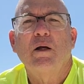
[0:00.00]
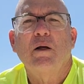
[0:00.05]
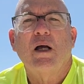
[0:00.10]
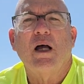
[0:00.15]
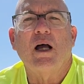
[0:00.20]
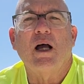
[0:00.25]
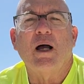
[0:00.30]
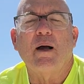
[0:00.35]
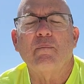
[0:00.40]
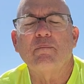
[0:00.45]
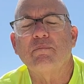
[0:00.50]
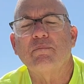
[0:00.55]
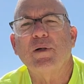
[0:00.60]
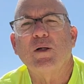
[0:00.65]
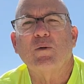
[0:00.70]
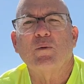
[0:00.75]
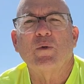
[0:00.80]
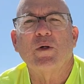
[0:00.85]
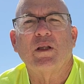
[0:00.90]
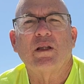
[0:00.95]
Um,
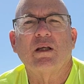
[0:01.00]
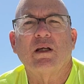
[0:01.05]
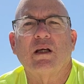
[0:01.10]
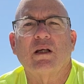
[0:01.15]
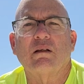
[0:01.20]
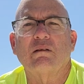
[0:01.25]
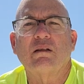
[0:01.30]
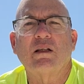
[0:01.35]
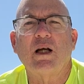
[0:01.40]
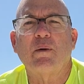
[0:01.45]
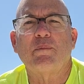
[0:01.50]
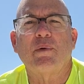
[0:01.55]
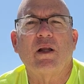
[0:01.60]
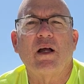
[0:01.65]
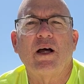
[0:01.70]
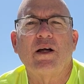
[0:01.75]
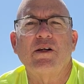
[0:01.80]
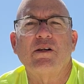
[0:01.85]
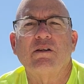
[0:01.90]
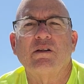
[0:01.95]
but with a couple
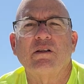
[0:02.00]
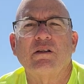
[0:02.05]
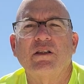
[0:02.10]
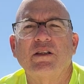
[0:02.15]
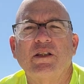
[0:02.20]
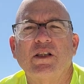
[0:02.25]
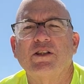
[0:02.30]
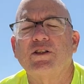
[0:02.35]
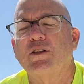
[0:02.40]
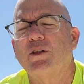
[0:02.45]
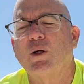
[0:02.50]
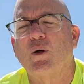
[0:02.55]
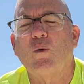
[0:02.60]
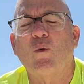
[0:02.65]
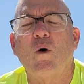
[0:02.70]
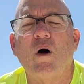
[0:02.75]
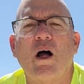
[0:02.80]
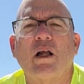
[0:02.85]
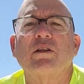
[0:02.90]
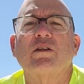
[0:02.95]
hundred additional
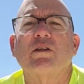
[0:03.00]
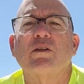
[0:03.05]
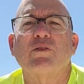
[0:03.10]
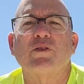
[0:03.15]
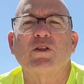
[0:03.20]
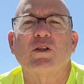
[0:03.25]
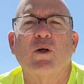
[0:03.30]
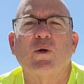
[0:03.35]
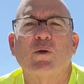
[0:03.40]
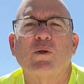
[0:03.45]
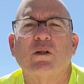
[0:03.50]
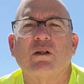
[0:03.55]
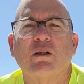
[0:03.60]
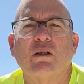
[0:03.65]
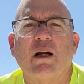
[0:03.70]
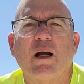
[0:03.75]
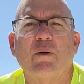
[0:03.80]
watts of solar,